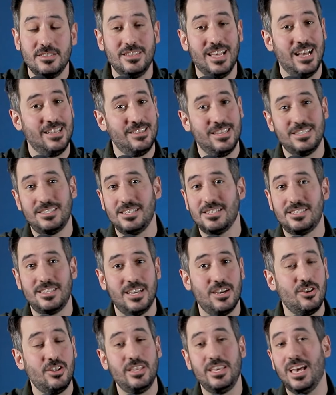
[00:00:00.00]
not
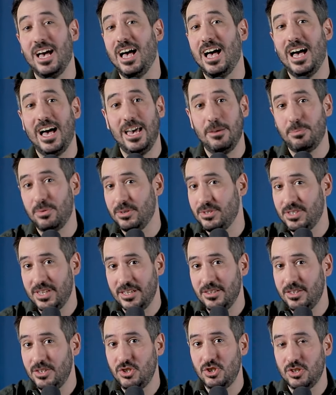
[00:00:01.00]
necessarily a high
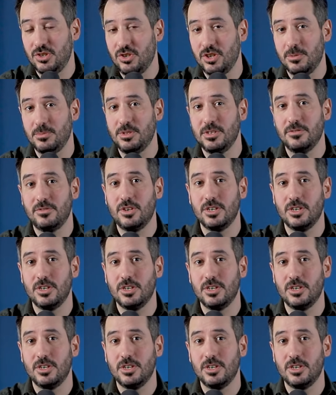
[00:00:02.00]
percentage in terms of